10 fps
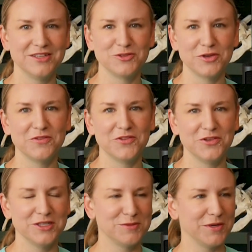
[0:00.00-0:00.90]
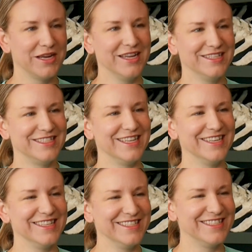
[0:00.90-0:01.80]
enjoy food
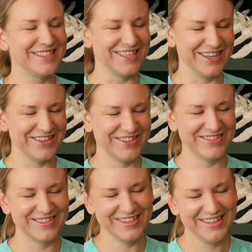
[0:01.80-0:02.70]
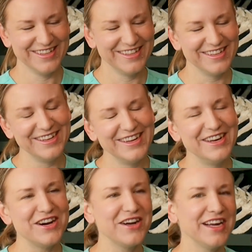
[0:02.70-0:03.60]
experiences. So, all
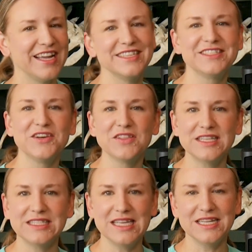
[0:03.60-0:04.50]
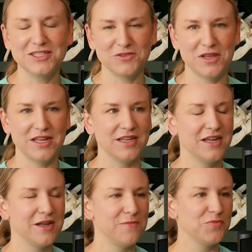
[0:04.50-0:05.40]
right. So let's get into it.
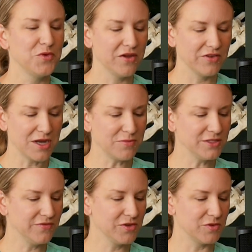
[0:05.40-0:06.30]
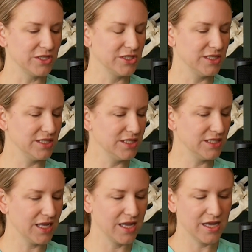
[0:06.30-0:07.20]
We have a couple different
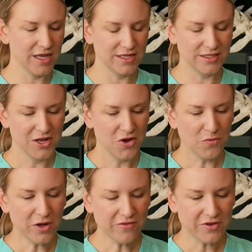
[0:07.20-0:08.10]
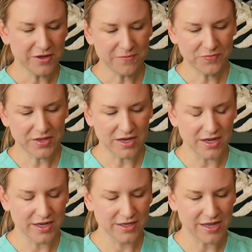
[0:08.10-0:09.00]
questions, and one of them
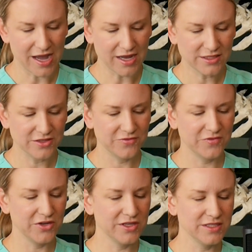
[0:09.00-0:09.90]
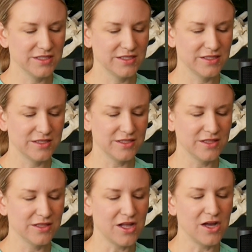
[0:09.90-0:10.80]
at Fergus
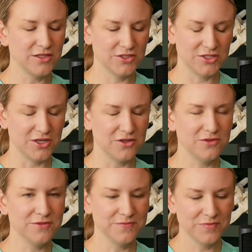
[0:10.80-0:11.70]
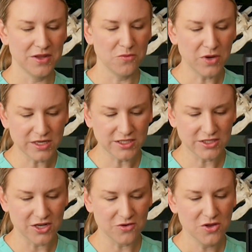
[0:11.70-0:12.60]
Alonso wanted to
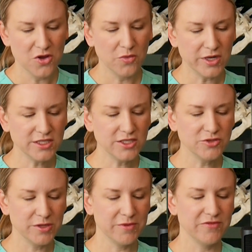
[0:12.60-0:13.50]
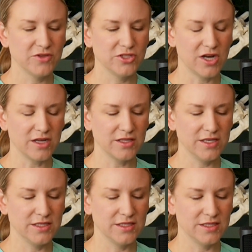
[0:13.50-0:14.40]
know, what is the treatment for
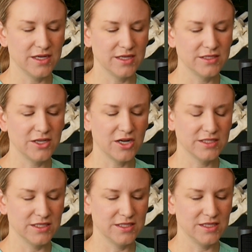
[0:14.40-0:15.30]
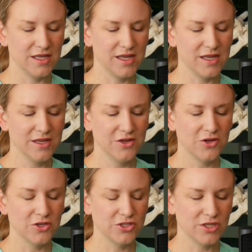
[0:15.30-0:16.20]
chocolate toxicity
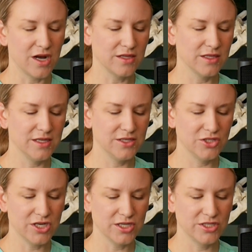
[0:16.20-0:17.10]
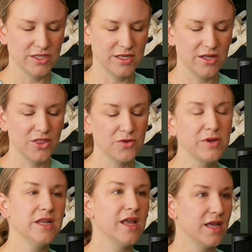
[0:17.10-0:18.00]
or chocolate ingestion
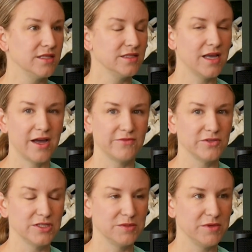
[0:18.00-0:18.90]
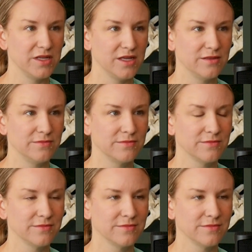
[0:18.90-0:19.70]
3 days after it's been eaten?